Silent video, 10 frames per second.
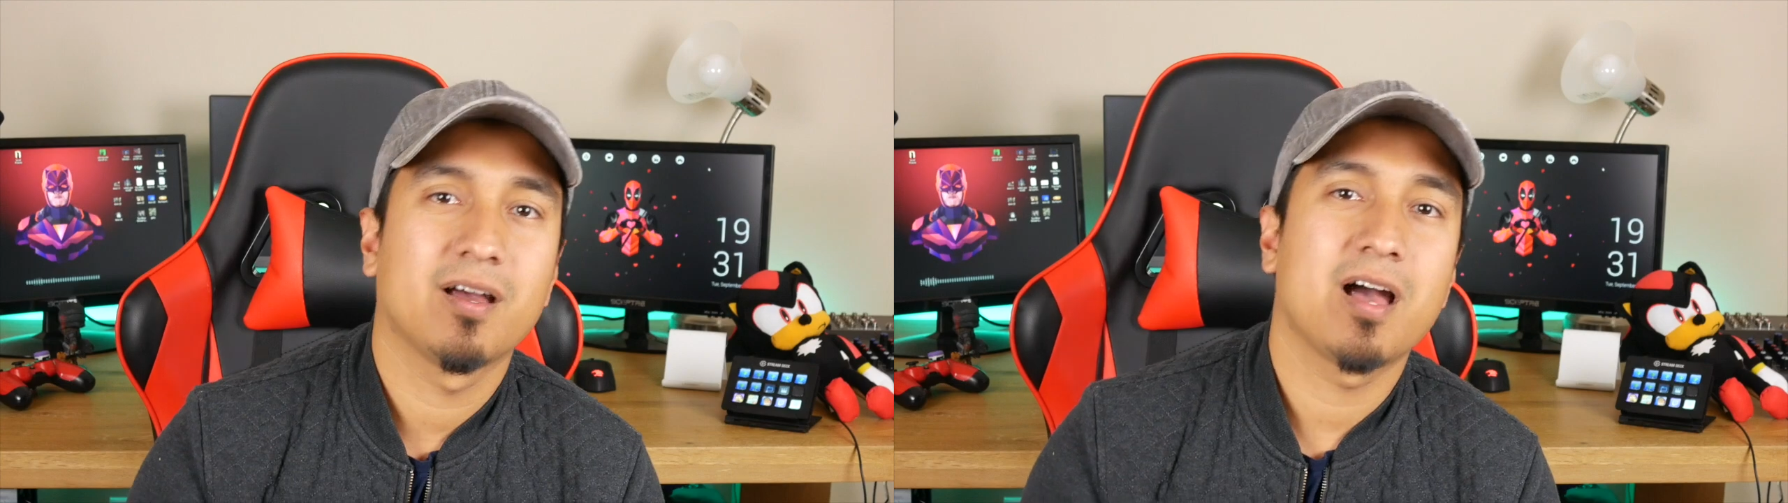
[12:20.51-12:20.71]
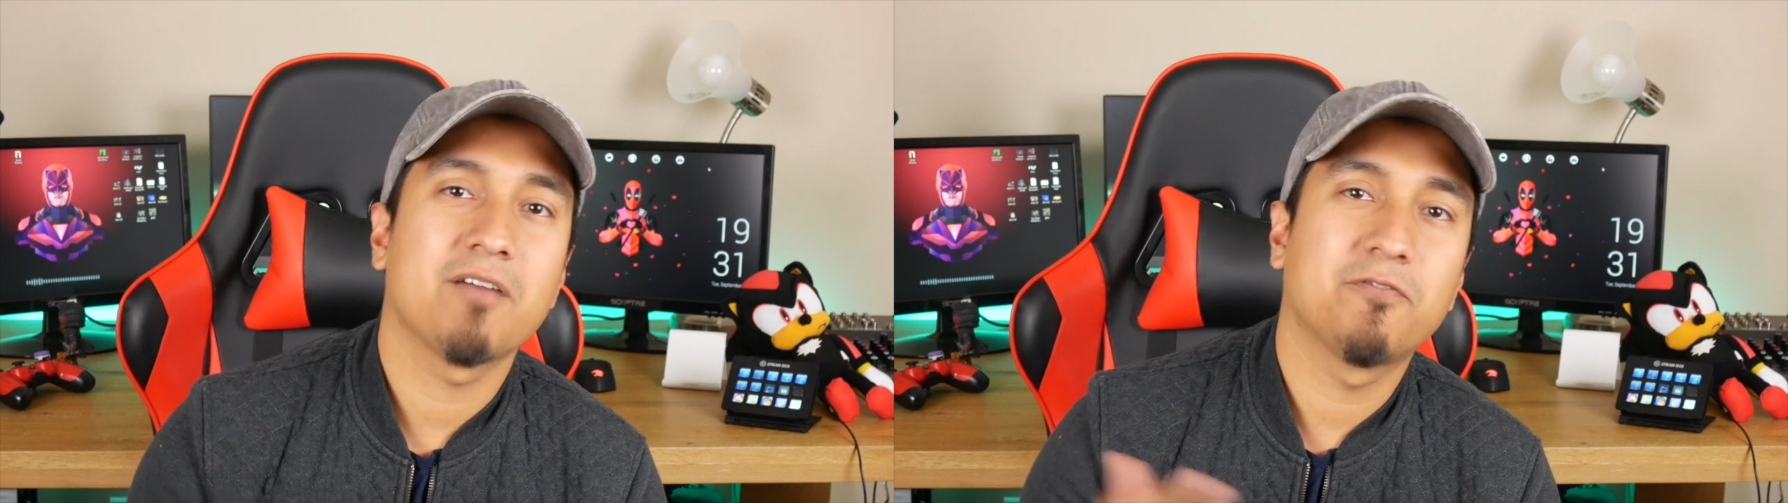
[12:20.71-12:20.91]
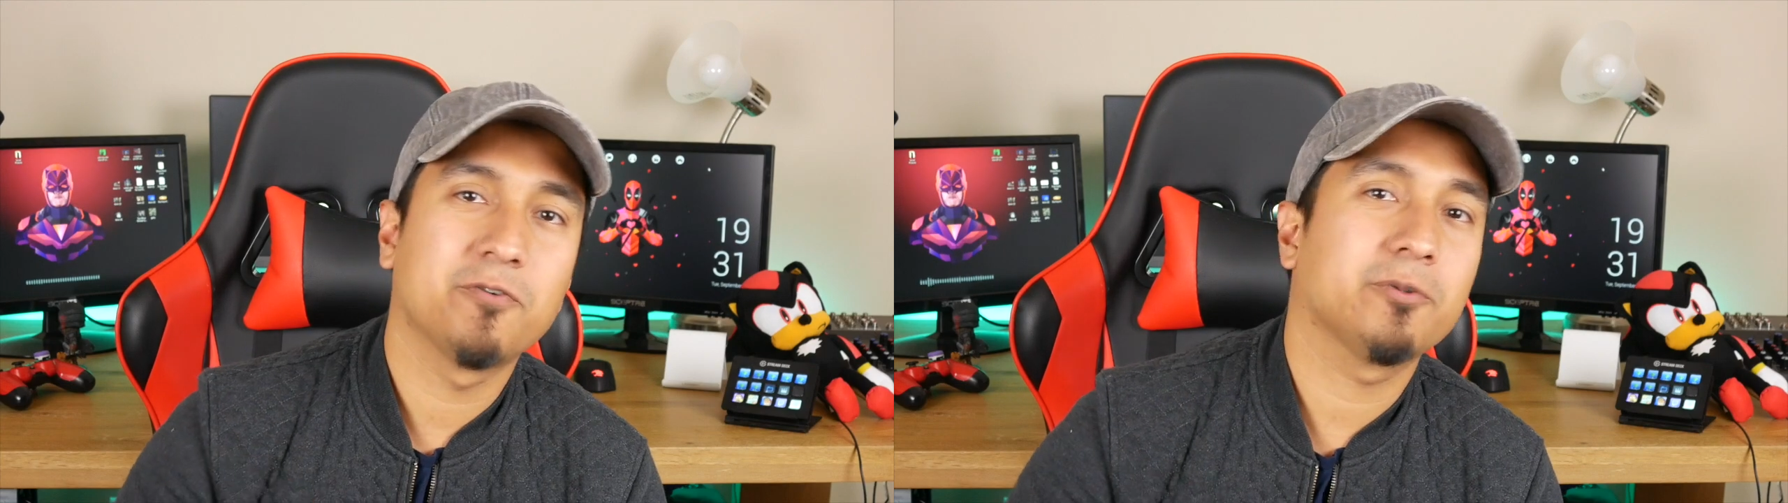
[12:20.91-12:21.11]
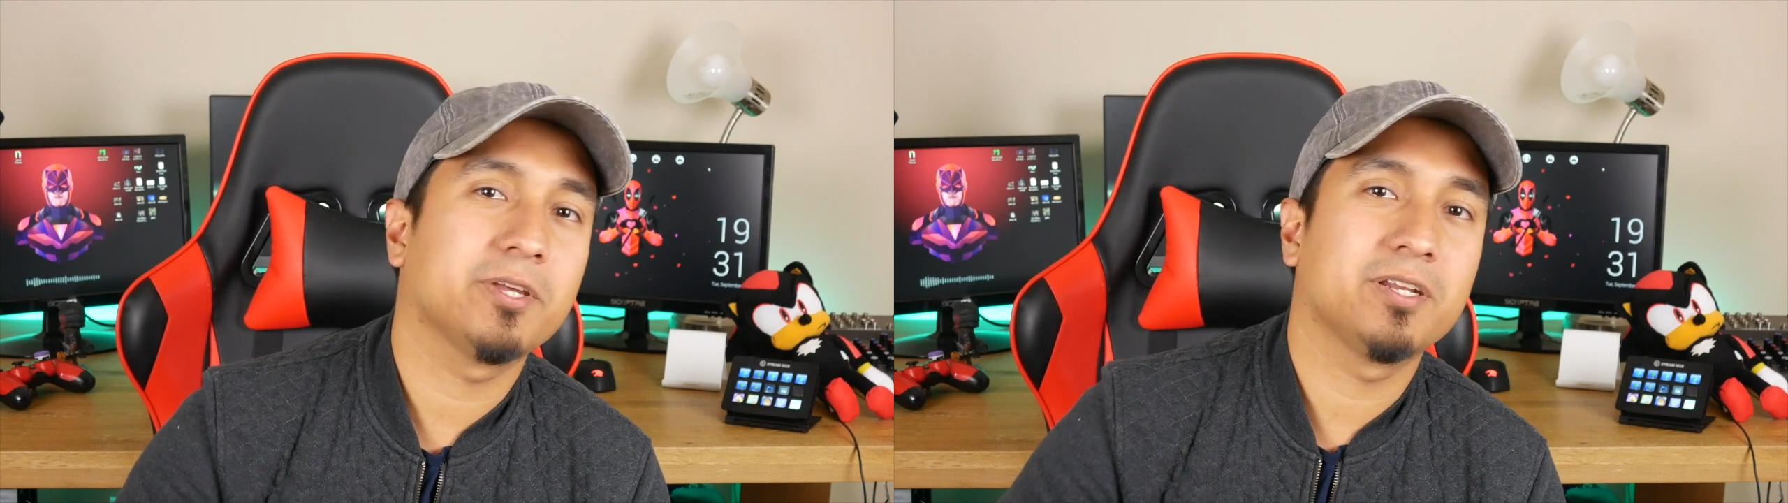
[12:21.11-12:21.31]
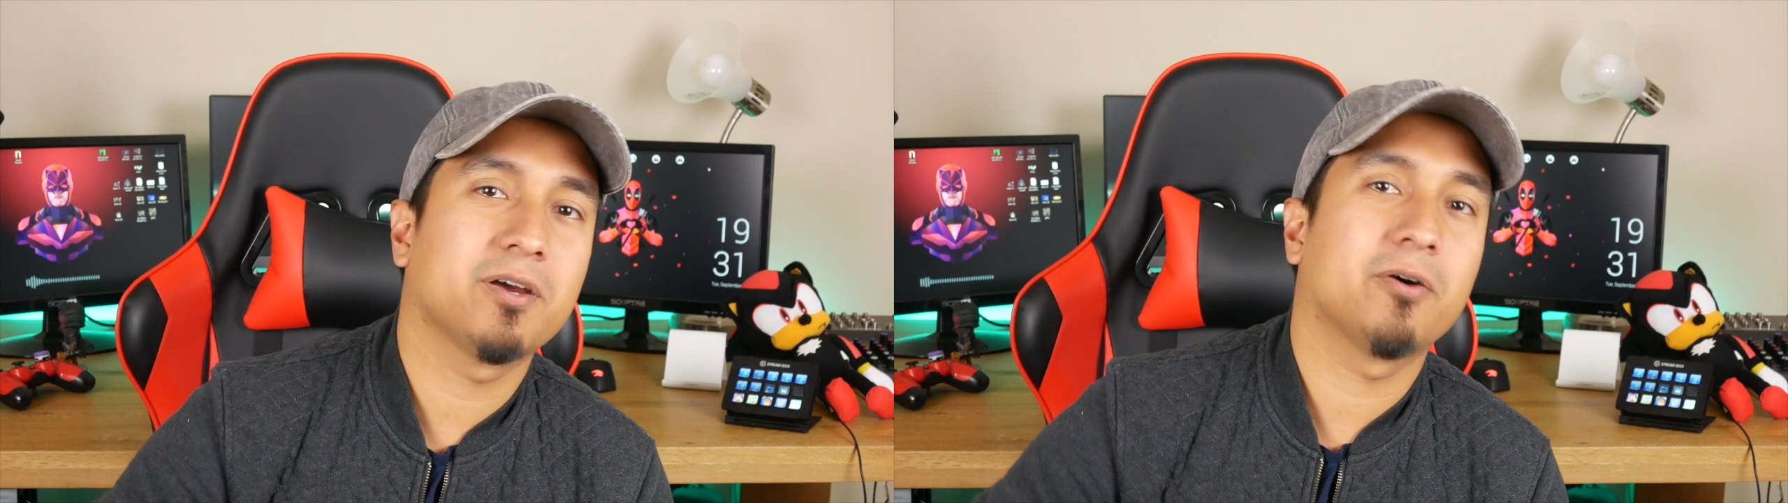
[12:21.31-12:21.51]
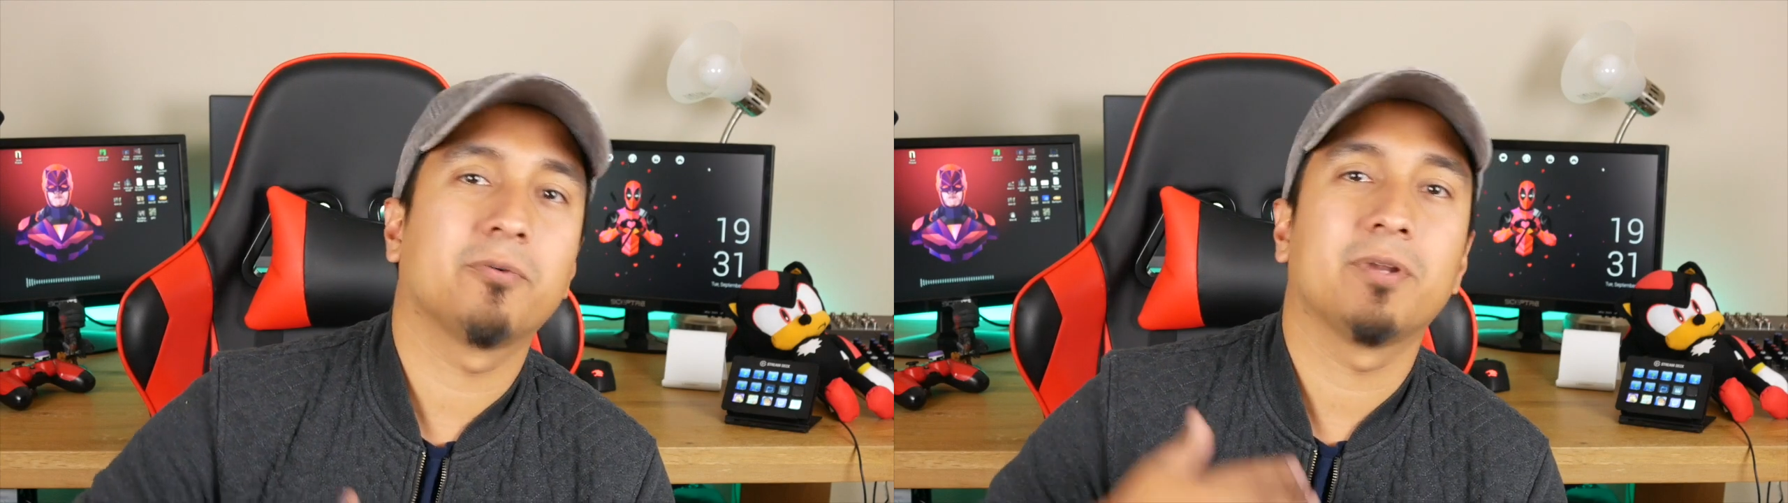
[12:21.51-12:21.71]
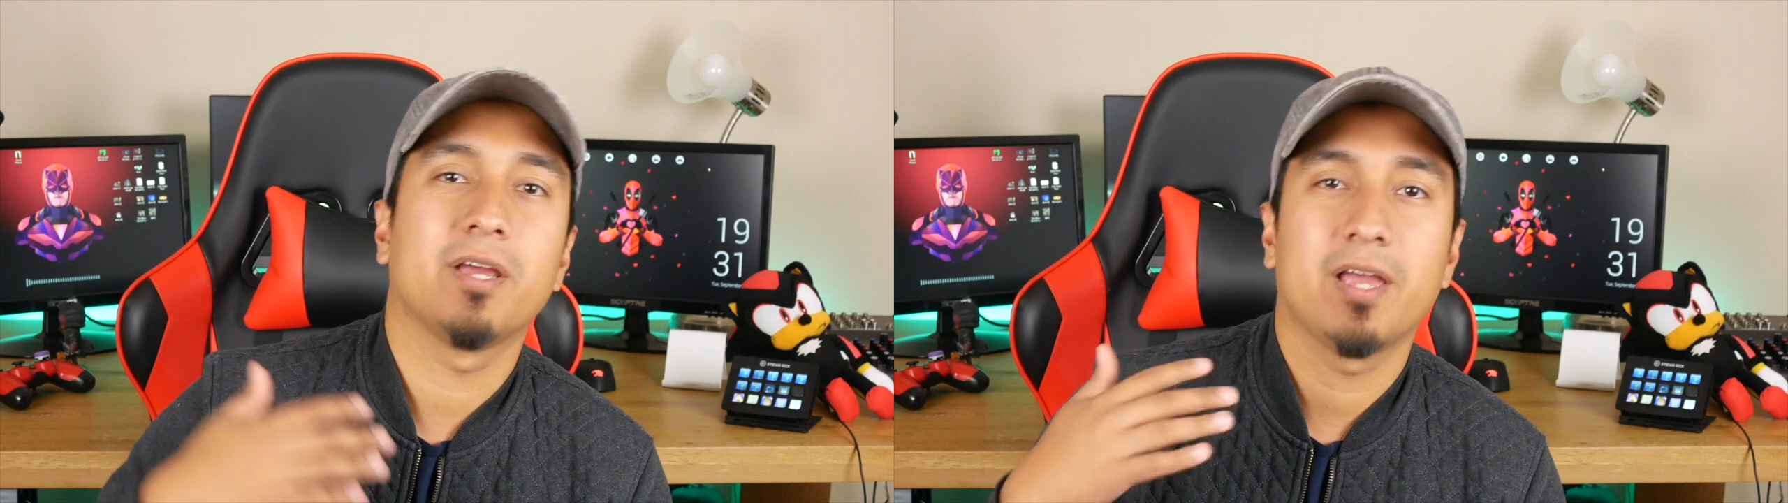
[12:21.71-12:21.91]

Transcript: I'm fully known